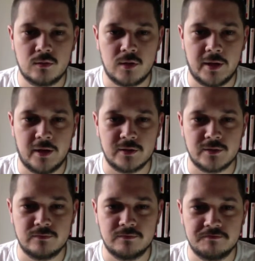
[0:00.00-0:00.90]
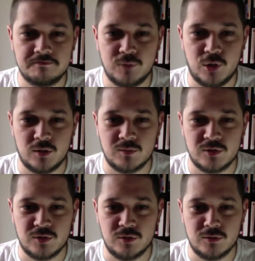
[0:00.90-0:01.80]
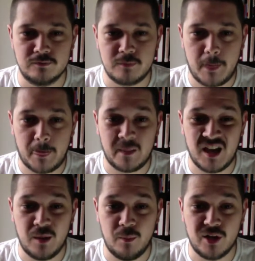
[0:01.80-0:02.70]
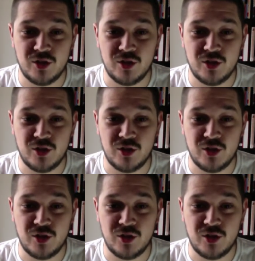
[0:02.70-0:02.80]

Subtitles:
Hey guys, welcome to my